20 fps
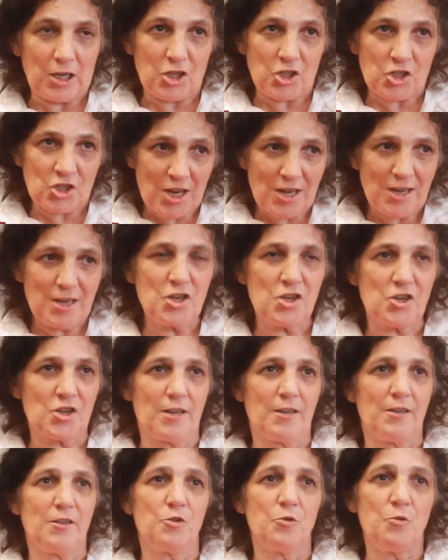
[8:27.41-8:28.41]
change
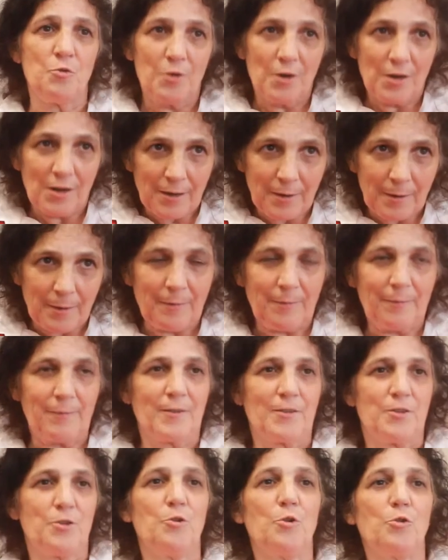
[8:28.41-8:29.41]
and you
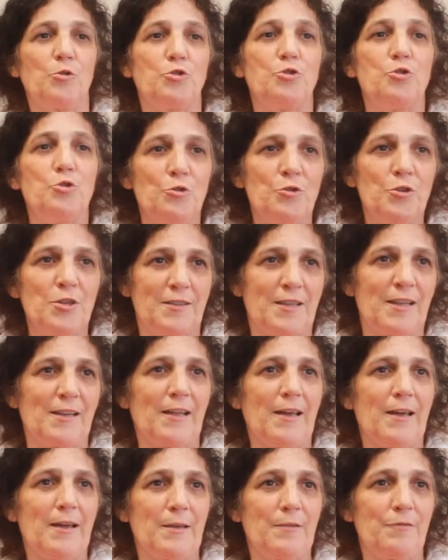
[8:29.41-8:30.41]
tune the
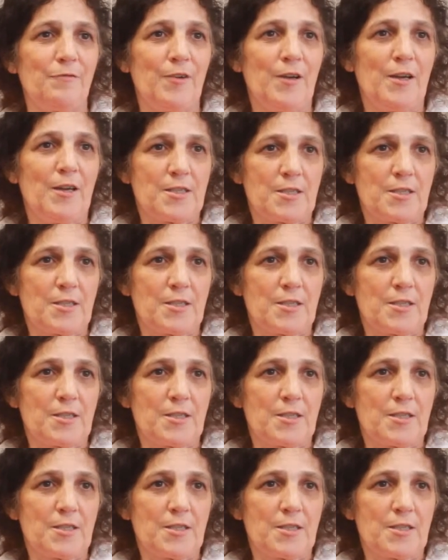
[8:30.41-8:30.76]
life